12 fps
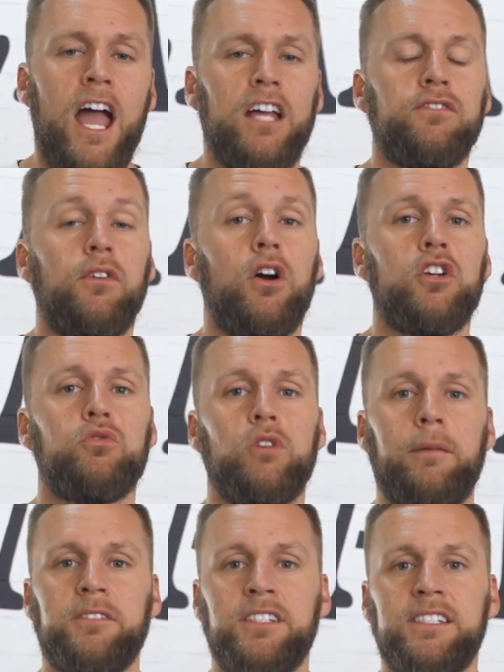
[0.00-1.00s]
As far as
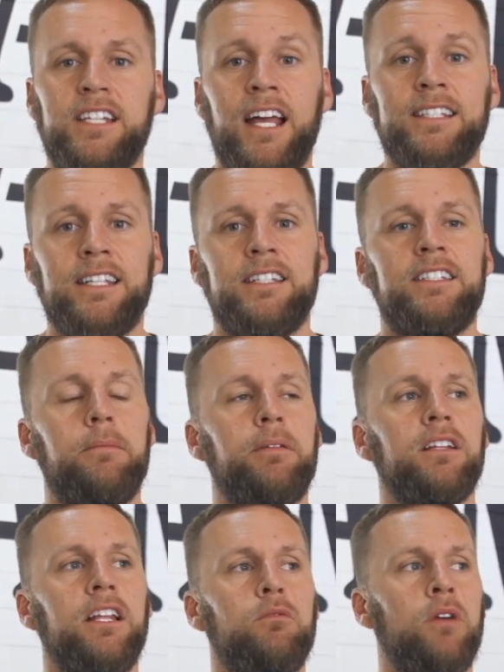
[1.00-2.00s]
reps and sets, I
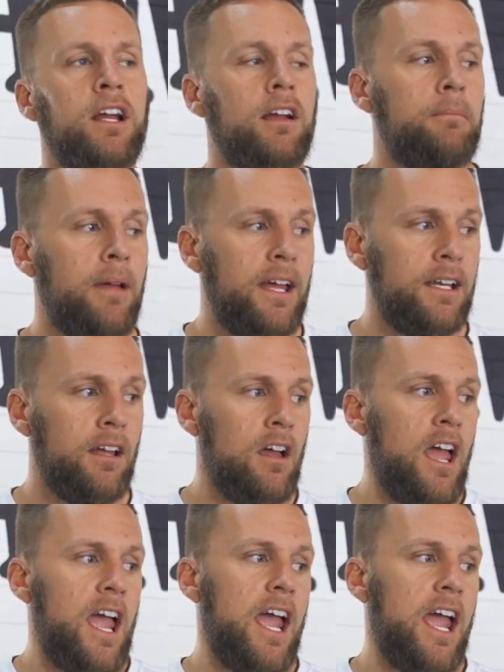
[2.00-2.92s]
typically recommend